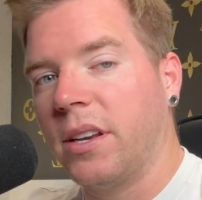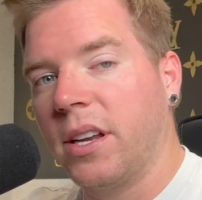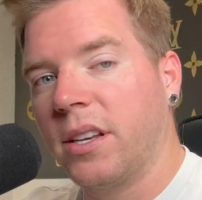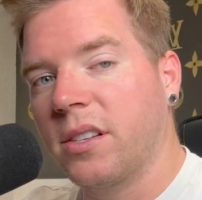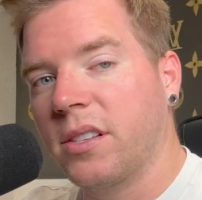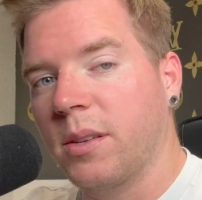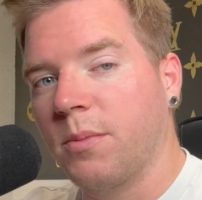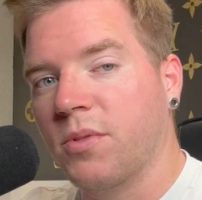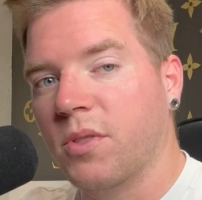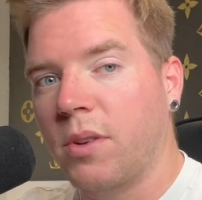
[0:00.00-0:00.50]
hit
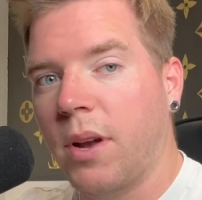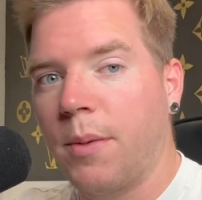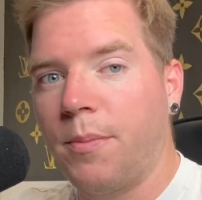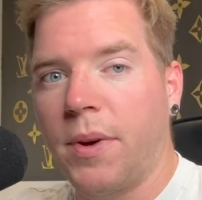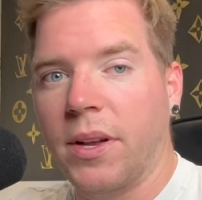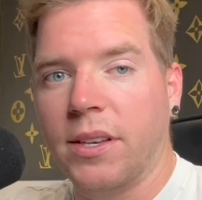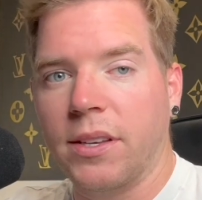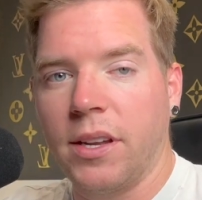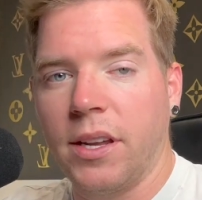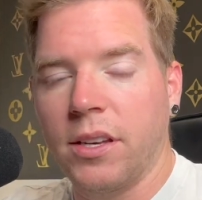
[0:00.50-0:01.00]
the subscribe
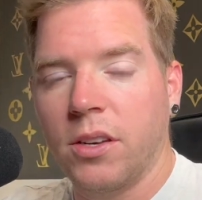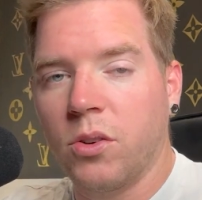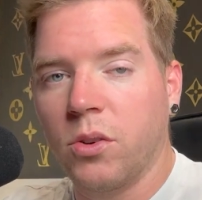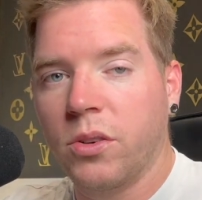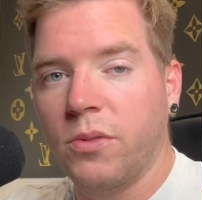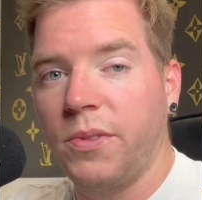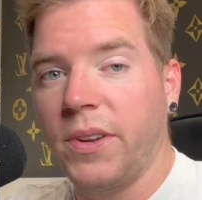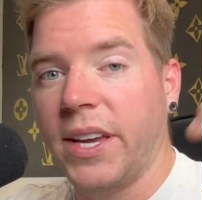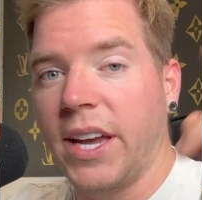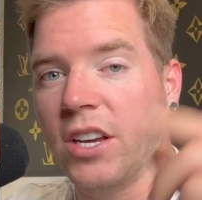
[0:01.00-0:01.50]
button, hit the
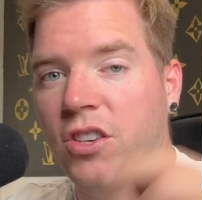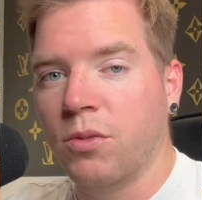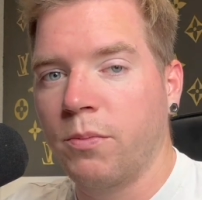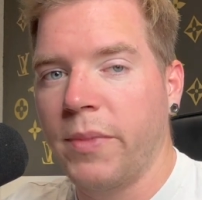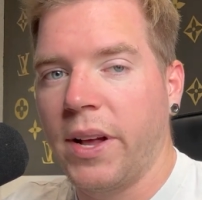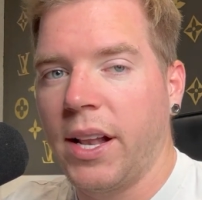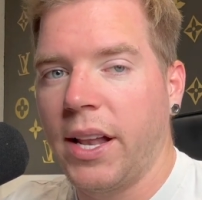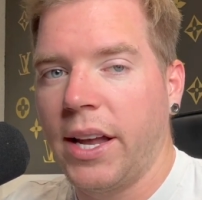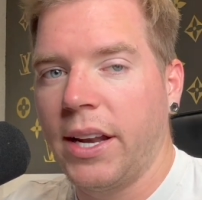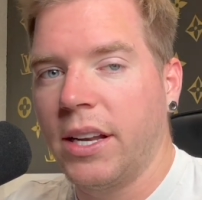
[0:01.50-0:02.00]
notification
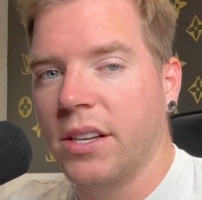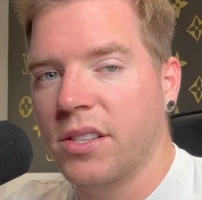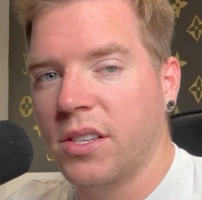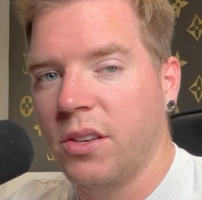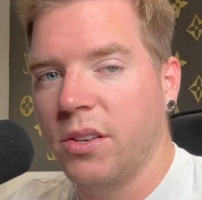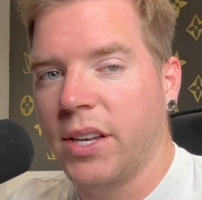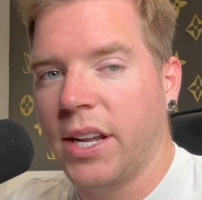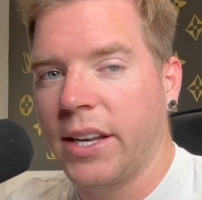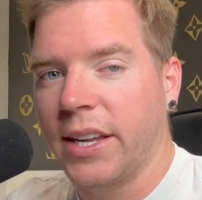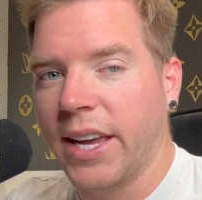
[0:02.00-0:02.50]
bell, and I
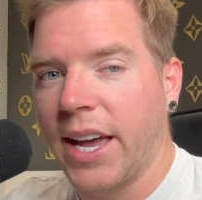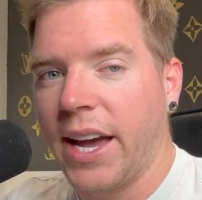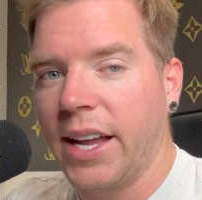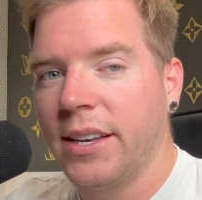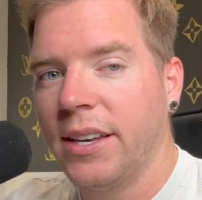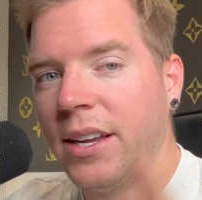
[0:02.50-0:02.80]
see you then again